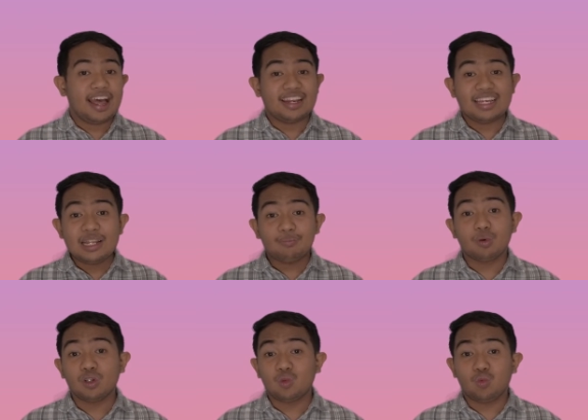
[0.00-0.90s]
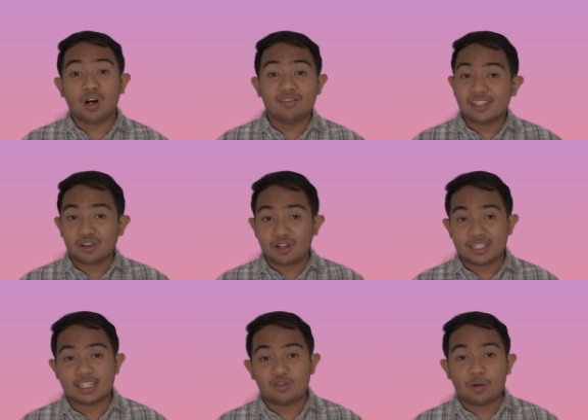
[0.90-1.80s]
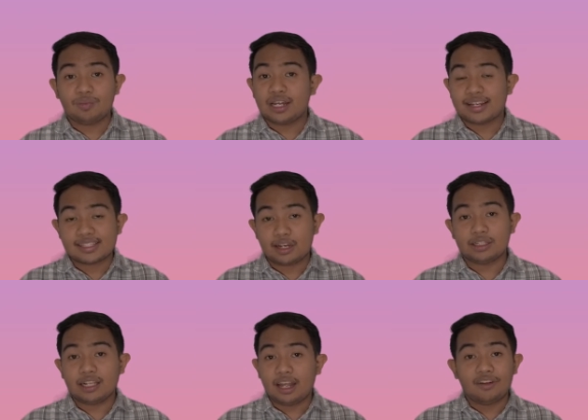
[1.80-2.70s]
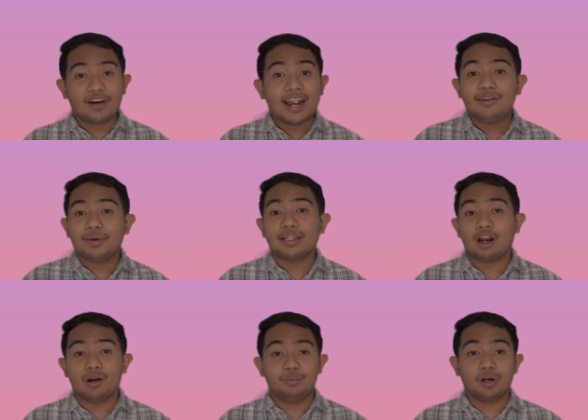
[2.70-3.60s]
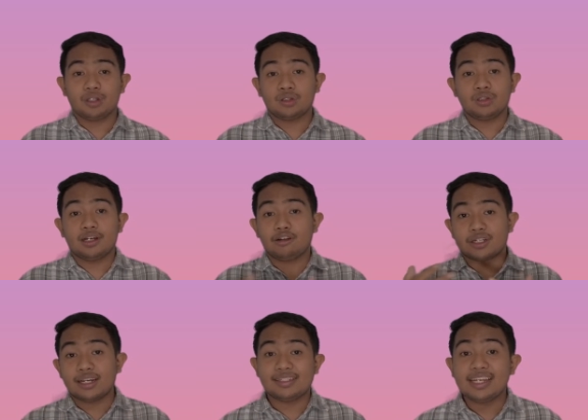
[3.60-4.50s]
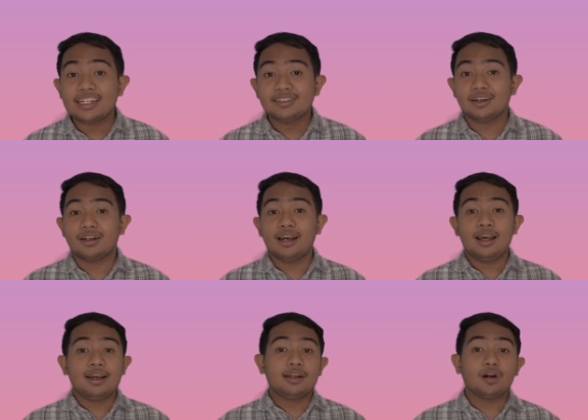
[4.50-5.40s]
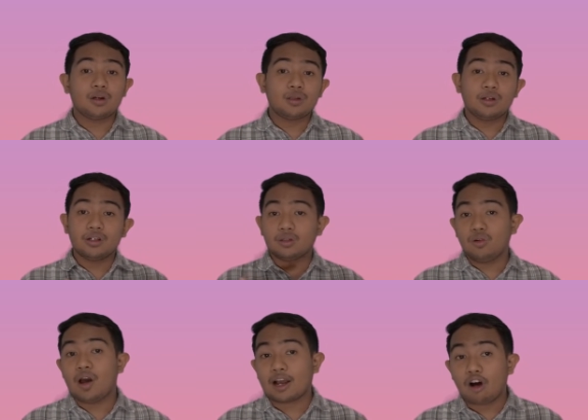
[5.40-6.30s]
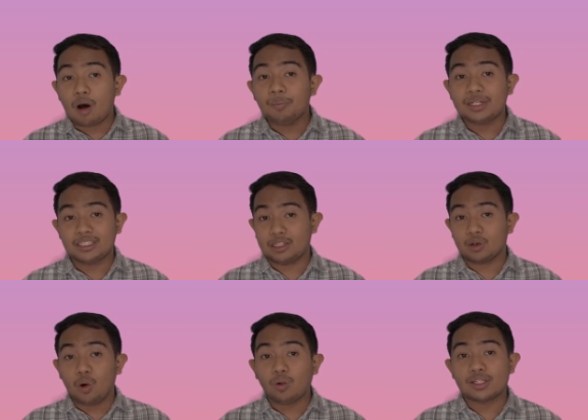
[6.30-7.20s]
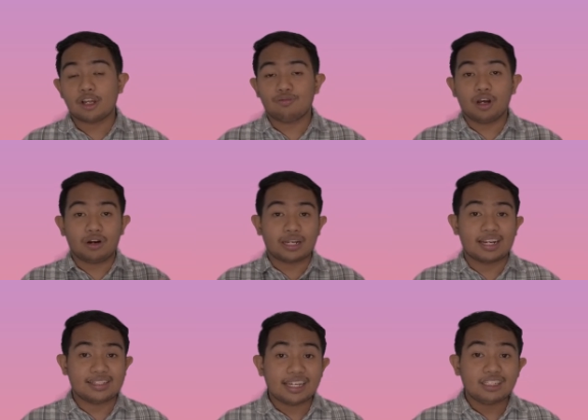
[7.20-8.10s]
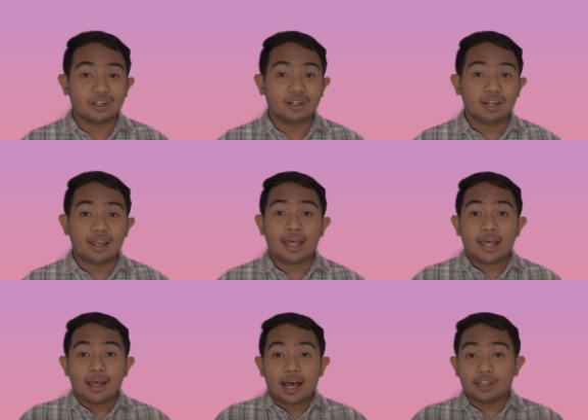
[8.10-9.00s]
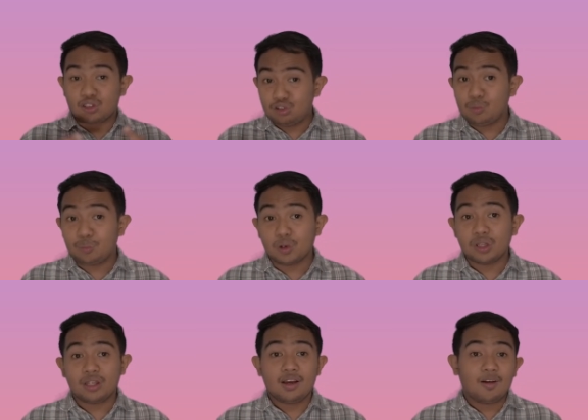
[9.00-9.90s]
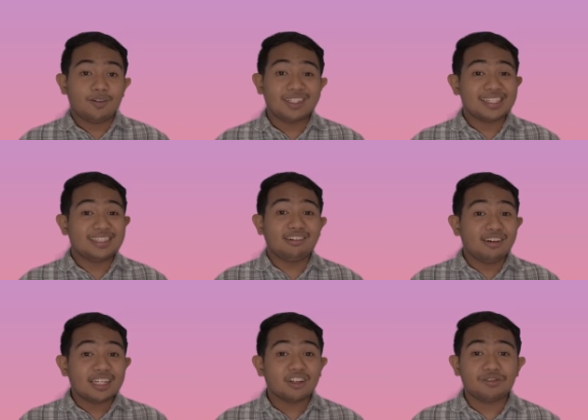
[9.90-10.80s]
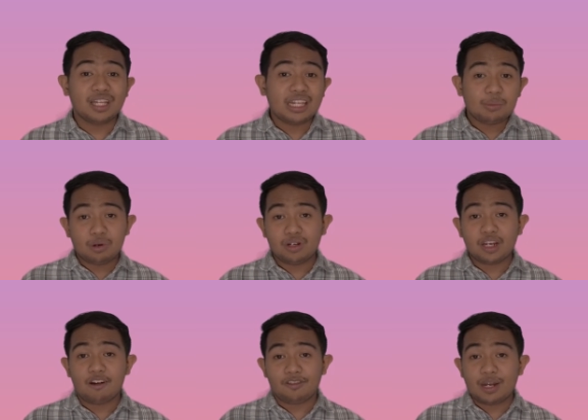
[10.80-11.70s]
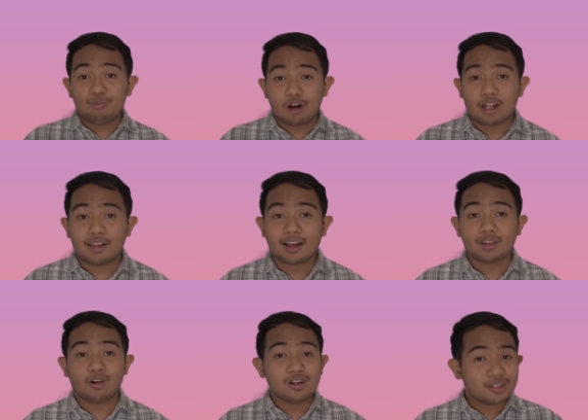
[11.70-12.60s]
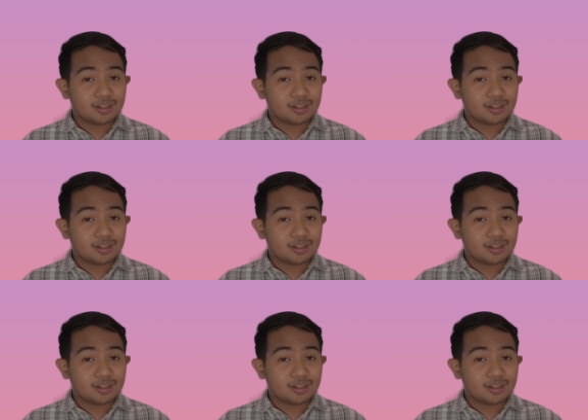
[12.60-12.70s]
An input where resources from the external environment are brought to the organization in order to accomplish the goals of the organization. A throughput, which is the rate of delivery of a product or